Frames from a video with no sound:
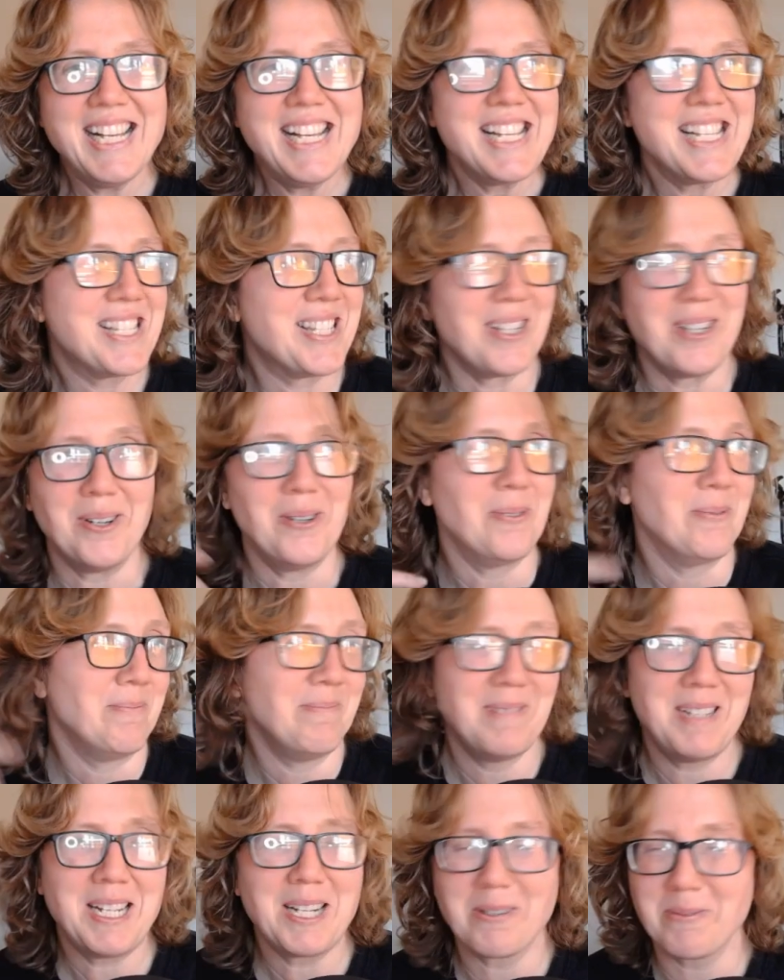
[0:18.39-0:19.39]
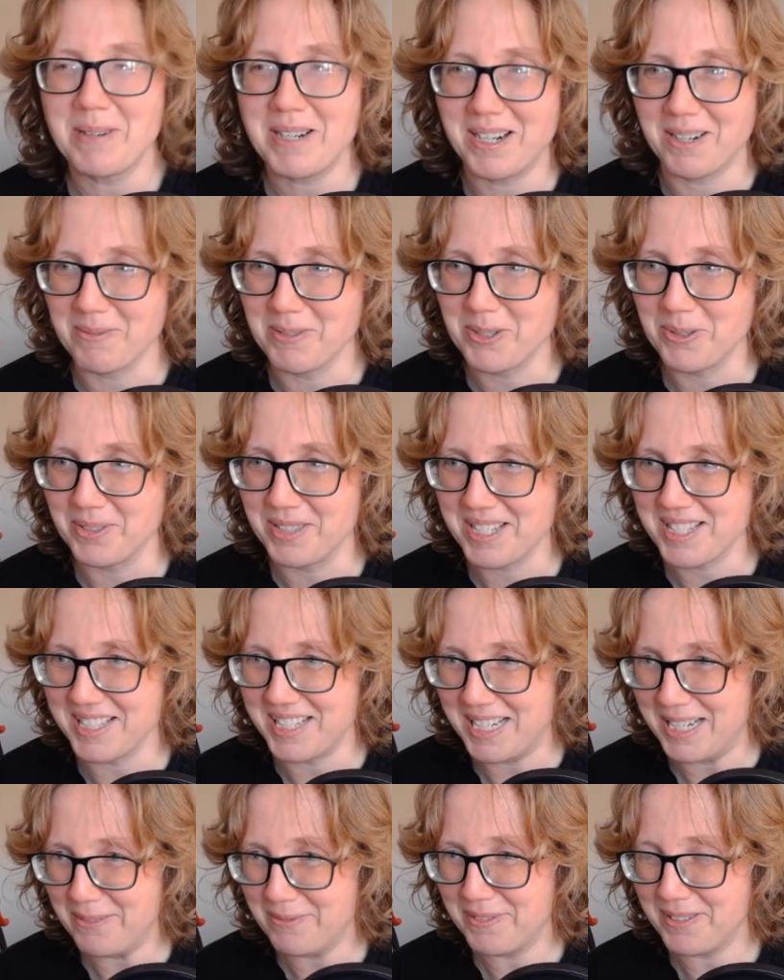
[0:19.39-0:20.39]
So here we are, we're doing this
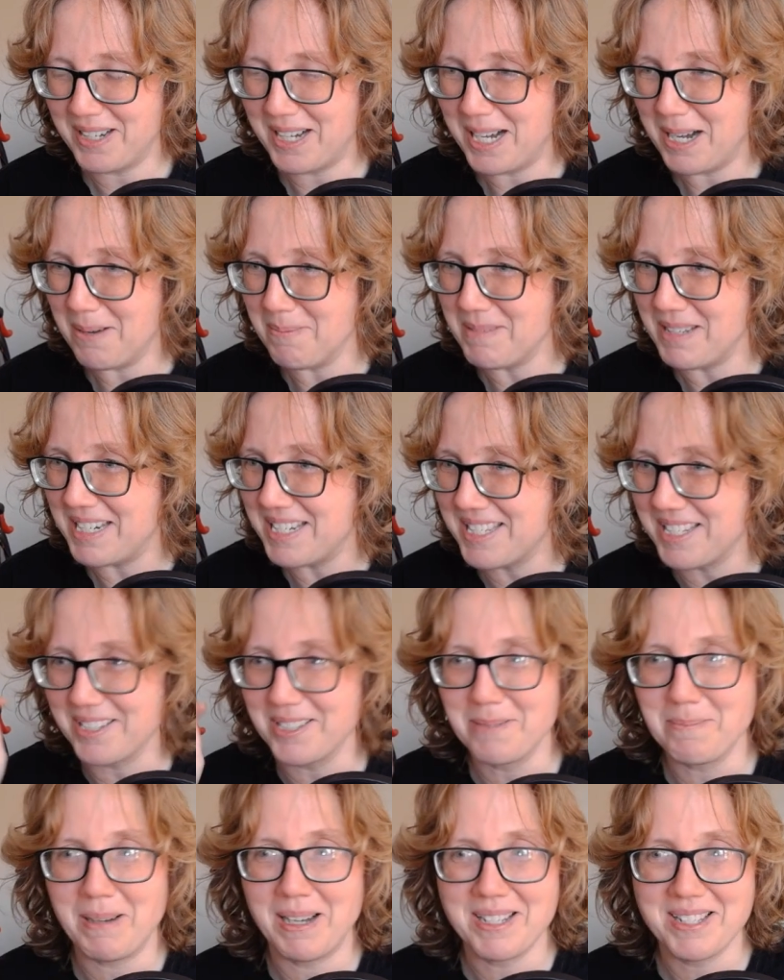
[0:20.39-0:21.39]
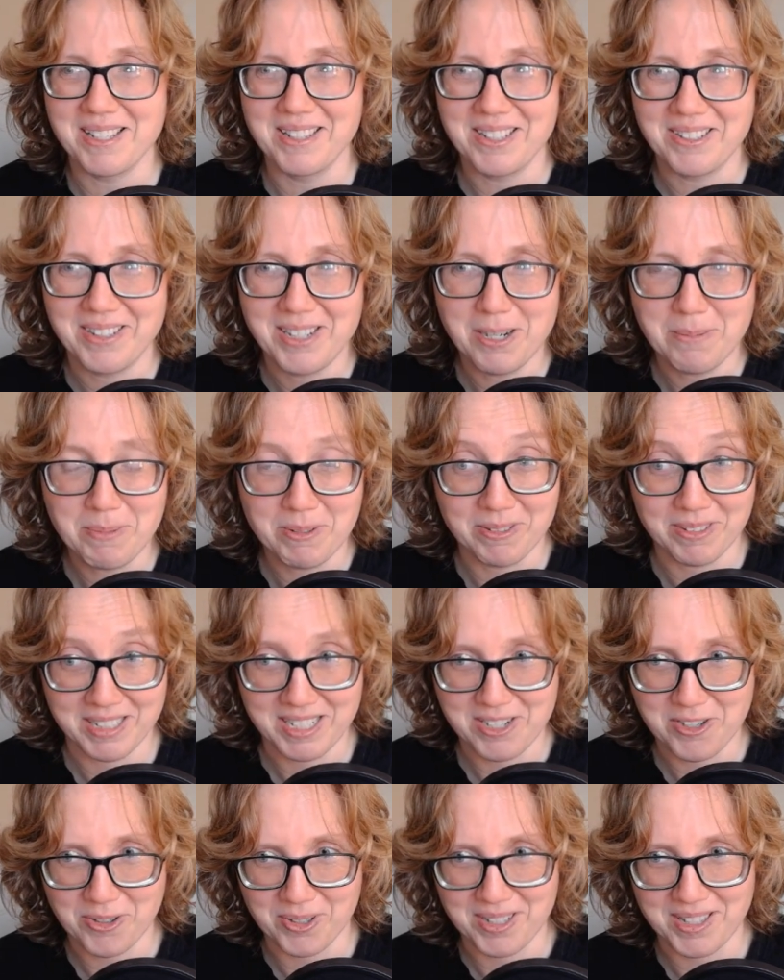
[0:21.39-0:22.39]
live. It is a good puzzle though, I hope you really
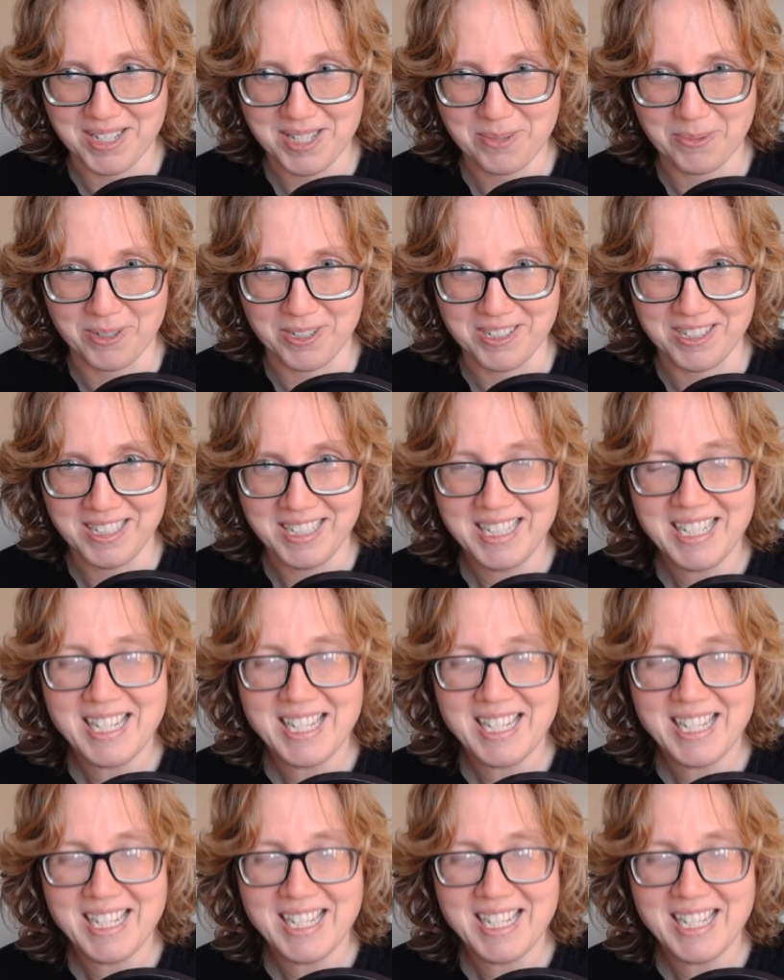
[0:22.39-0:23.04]
enjoy this one.